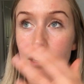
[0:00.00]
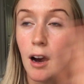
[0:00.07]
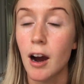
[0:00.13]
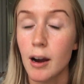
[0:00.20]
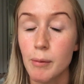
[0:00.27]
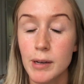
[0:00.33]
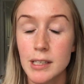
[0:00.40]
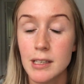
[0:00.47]

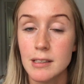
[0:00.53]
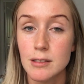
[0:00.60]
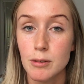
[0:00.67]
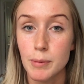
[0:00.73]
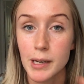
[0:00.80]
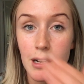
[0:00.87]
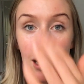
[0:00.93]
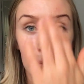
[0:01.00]
I went and saw
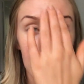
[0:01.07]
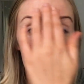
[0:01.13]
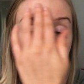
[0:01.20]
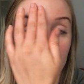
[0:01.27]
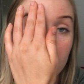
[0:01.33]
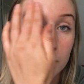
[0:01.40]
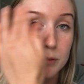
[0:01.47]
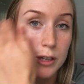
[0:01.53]
my grandma
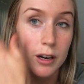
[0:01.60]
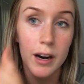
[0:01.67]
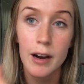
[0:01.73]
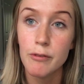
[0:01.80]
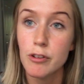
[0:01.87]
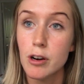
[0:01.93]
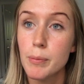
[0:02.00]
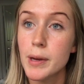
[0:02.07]
and helped her
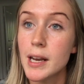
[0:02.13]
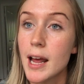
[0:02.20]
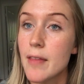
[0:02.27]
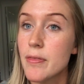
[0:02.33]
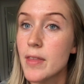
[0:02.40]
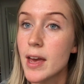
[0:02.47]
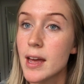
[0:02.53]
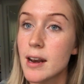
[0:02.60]
out for a bit,
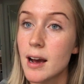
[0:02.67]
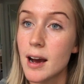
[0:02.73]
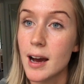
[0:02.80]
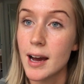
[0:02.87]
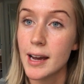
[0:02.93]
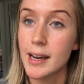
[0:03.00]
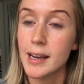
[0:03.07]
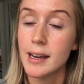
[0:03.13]
and then
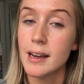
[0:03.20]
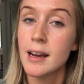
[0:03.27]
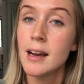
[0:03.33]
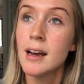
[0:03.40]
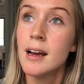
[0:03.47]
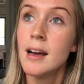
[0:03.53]
I